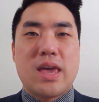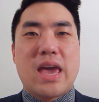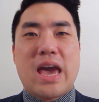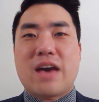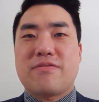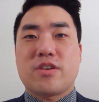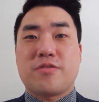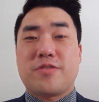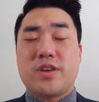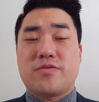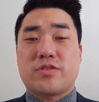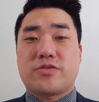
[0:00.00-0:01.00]
Having a
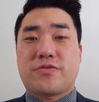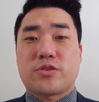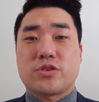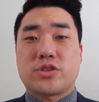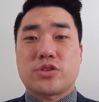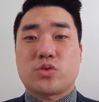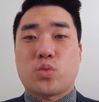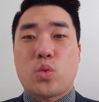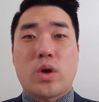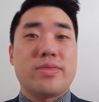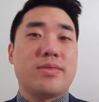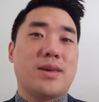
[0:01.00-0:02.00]
fever for just
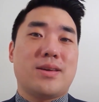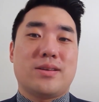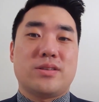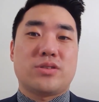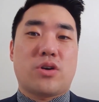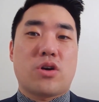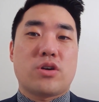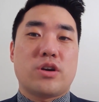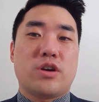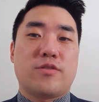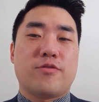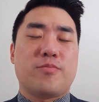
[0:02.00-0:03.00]
one day is hard
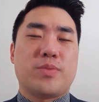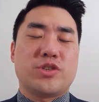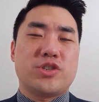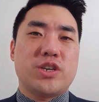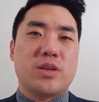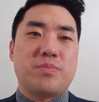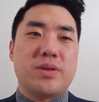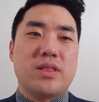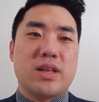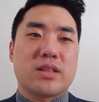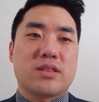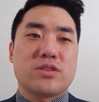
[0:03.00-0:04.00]
enough, but she had been
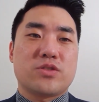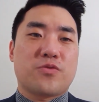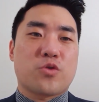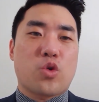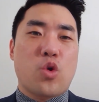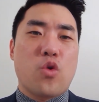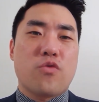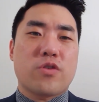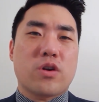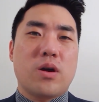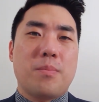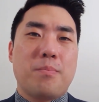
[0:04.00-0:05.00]
like this for
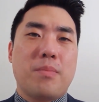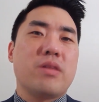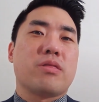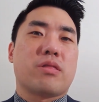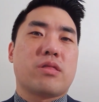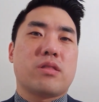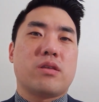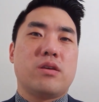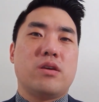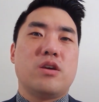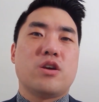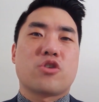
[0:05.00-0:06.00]
over a month,
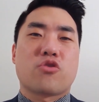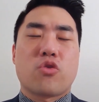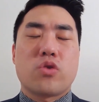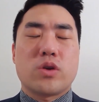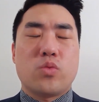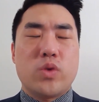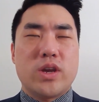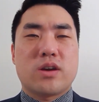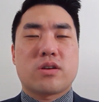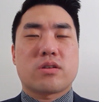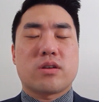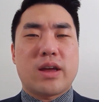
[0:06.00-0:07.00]
growing
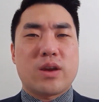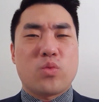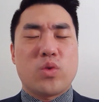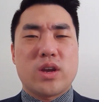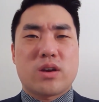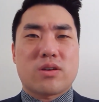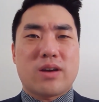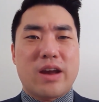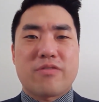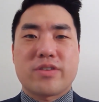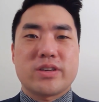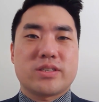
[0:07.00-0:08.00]
weaker and weaker
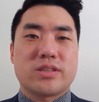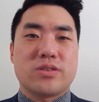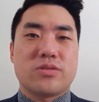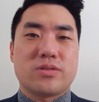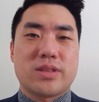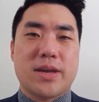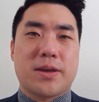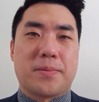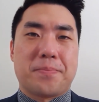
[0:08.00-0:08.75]
every single day.